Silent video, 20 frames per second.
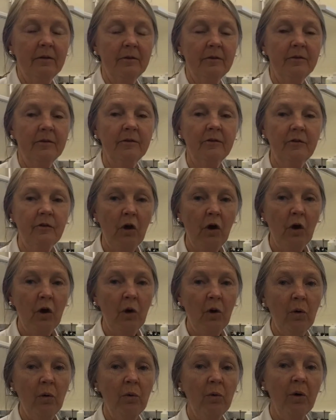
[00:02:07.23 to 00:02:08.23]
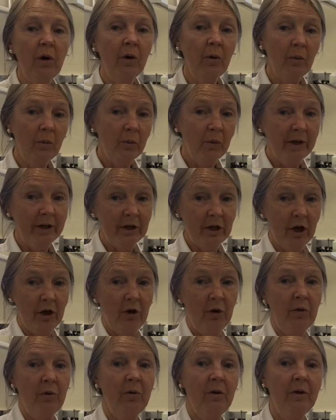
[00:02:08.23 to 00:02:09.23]
So we
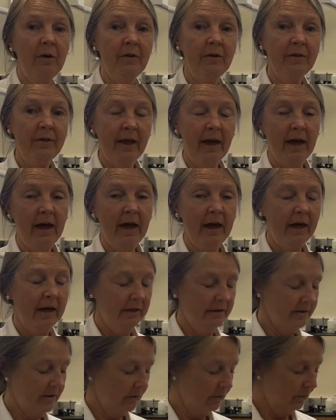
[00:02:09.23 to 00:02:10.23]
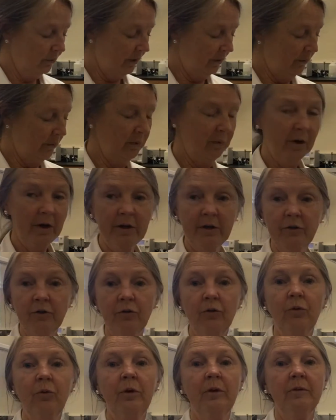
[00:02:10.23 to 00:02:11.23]
know that what we want to
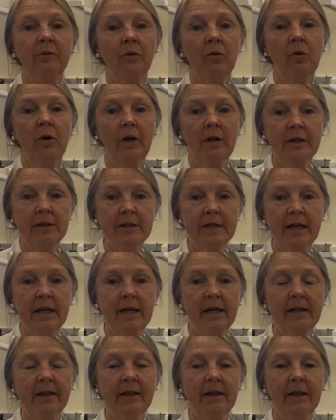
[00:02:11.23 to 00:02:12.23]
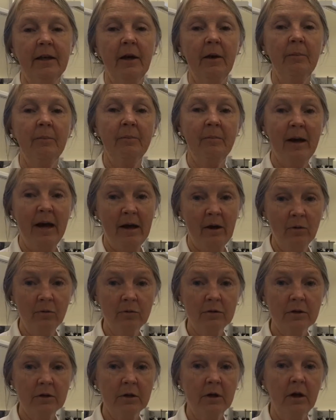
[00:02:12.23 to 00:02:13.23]
do is quantitate the
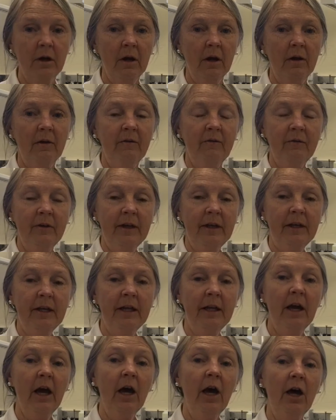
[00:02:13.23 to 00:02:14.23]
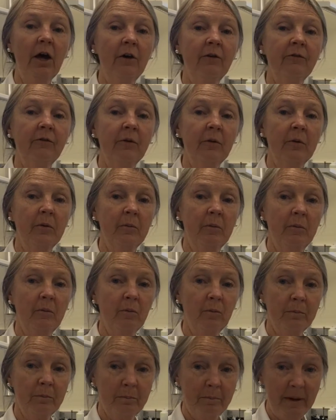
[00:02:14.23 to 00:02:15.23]
amount of any of
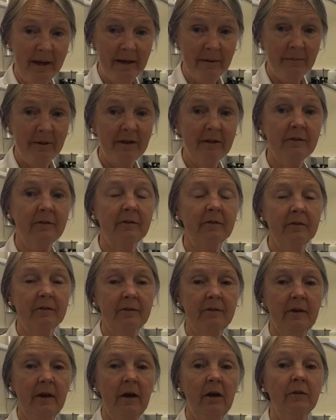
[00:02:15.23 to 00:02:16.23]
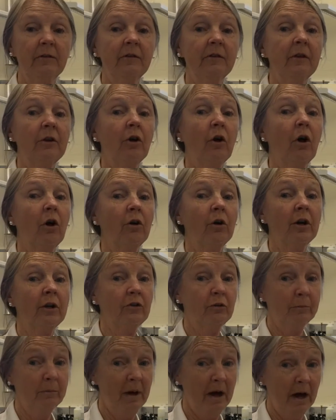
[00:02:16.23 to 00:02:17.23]
baby's cells that are
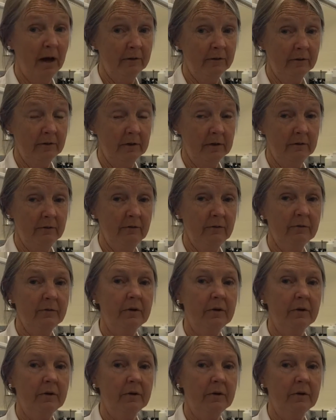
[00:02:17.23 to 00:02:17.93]
RH positive